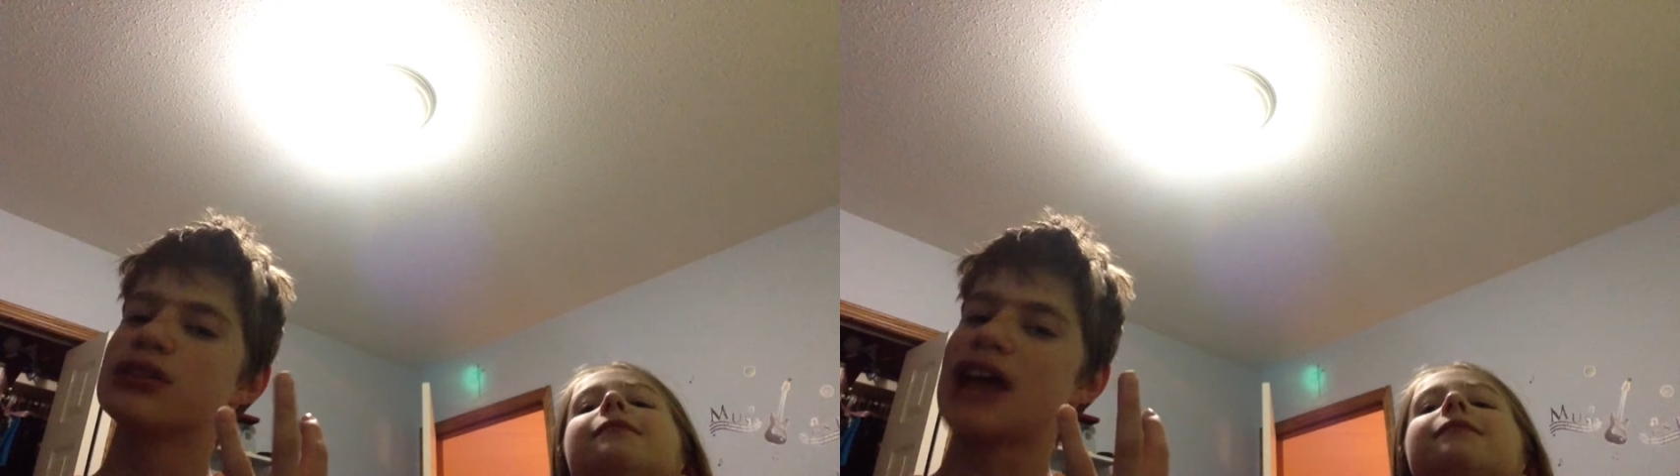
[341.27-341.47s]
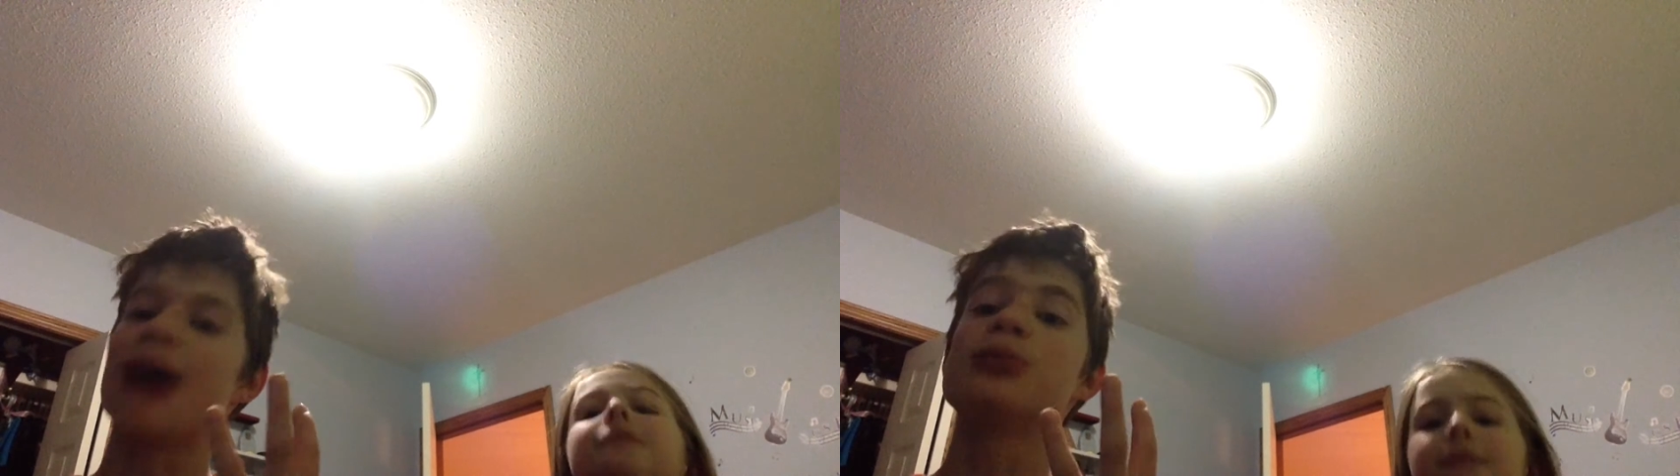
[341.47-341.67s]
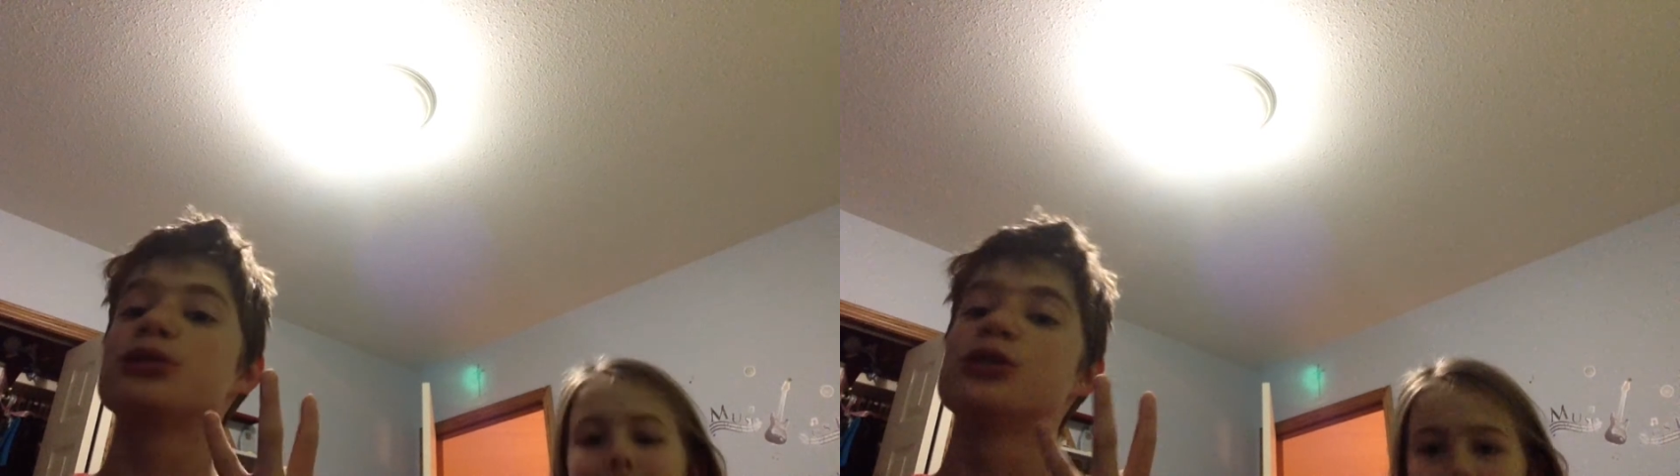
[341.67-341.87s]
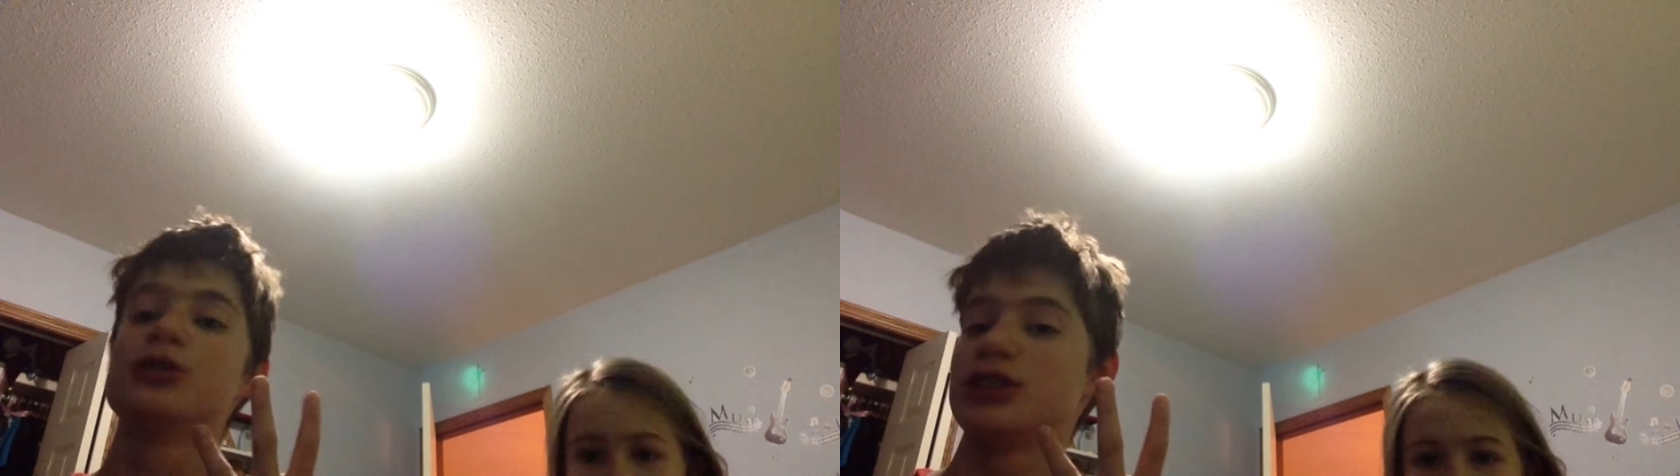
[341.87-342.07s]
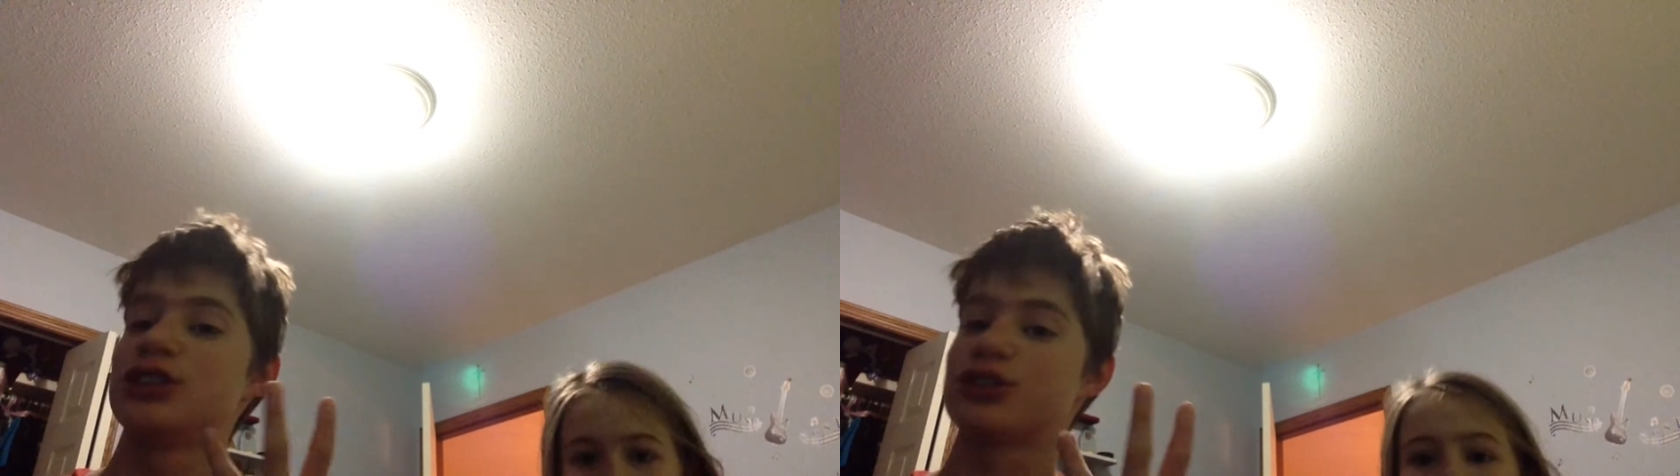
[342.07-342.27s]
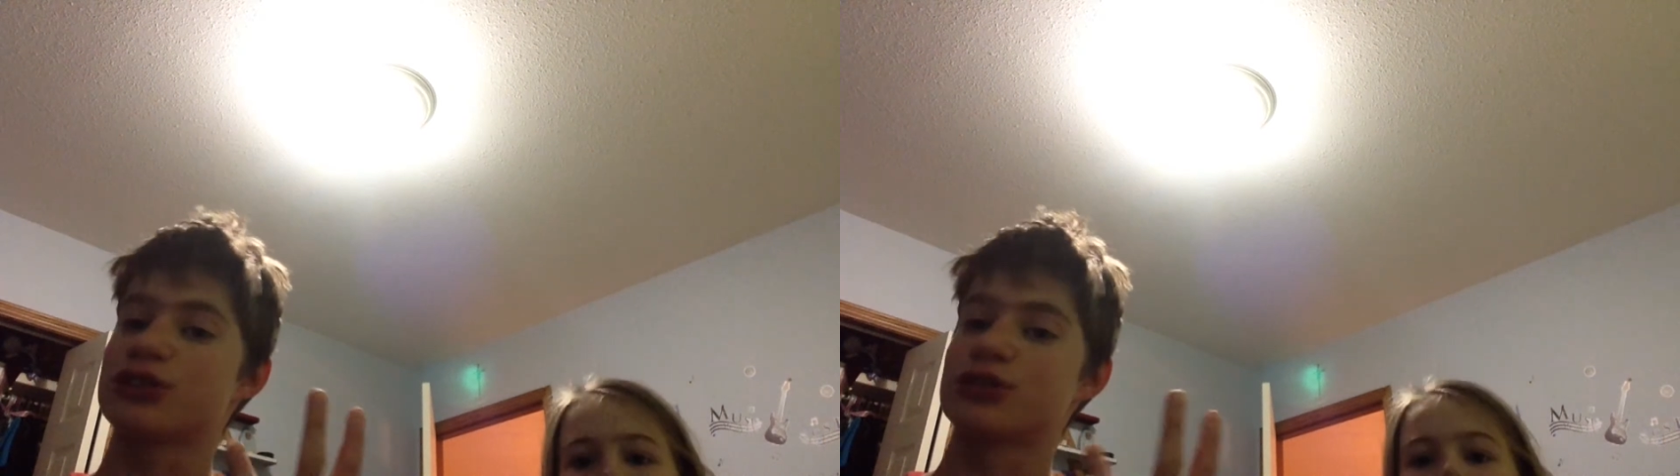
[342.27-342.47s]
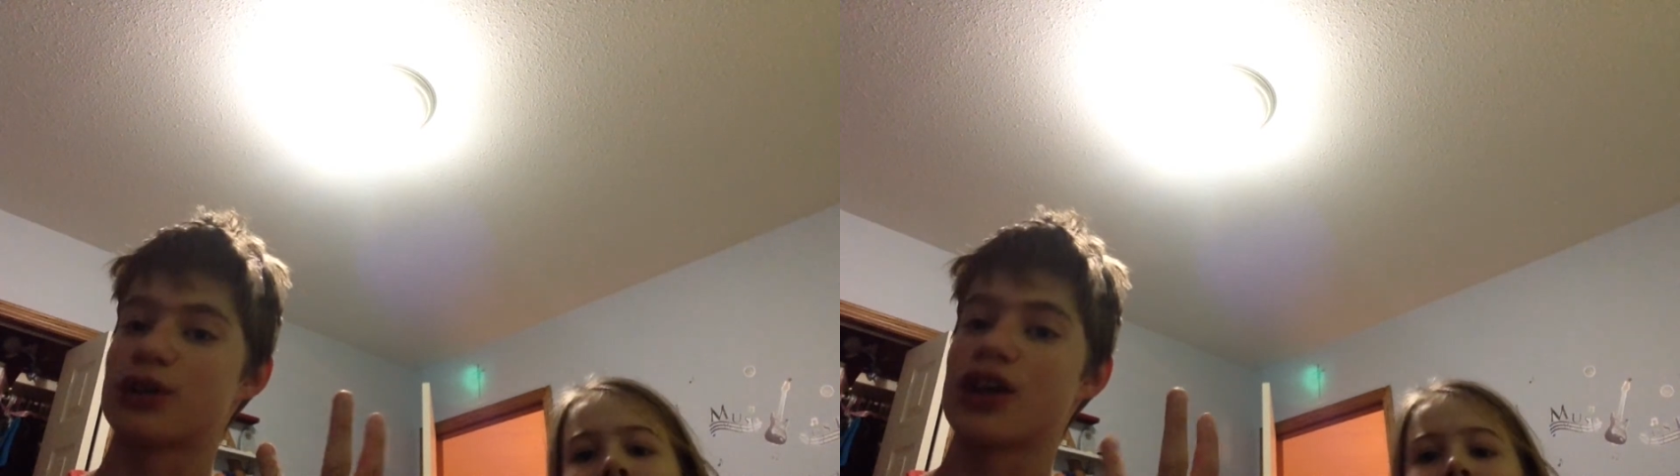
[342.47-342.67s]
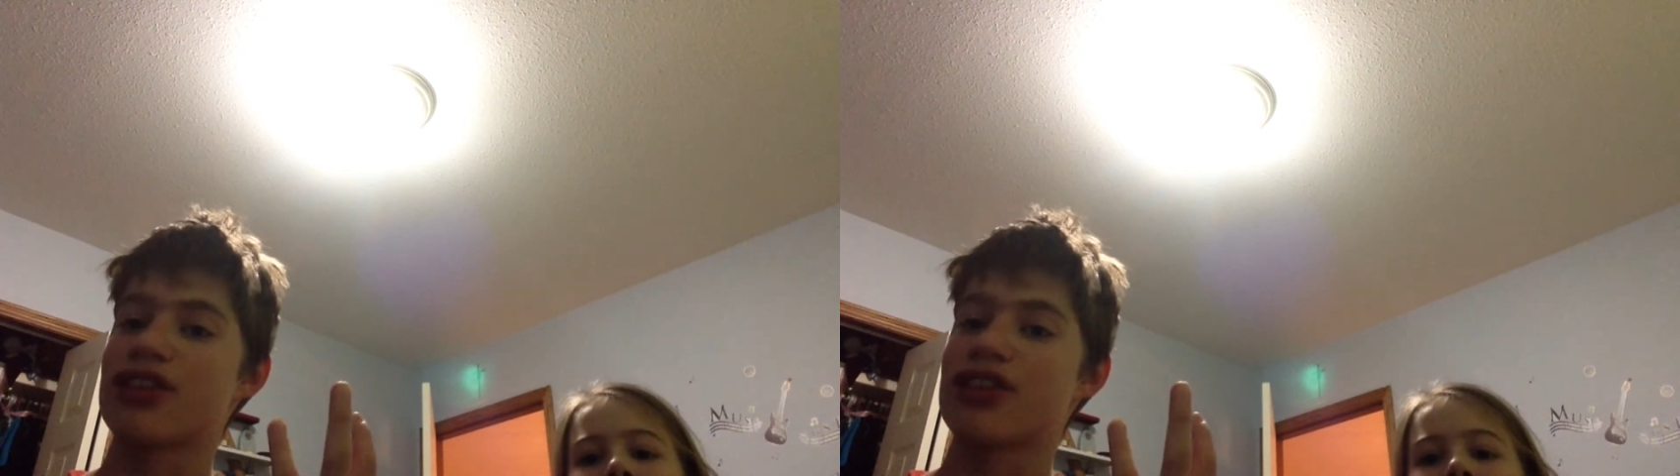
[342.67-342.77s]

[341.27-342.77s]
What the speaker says: to absolutely destroy